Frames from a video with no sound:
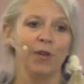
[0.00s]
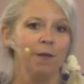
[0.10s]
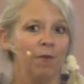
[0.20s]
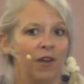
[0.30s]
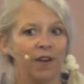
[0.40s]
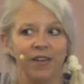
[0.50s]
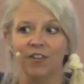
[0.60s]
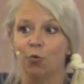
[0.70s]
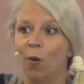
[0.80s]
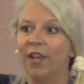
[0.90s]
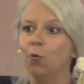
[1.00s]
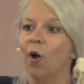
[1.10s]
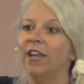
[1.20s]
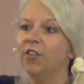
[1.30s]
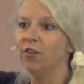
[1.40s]
remarried at
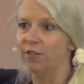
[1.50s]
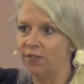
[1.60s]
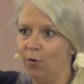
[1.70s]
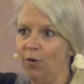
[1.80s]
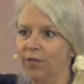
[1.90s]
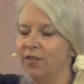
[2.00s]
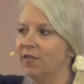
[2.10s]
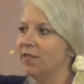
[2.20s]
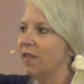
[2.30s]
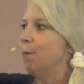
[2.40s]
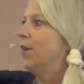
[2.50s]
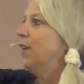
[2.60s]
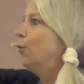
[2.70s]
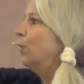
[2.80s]
21 years old to somebody who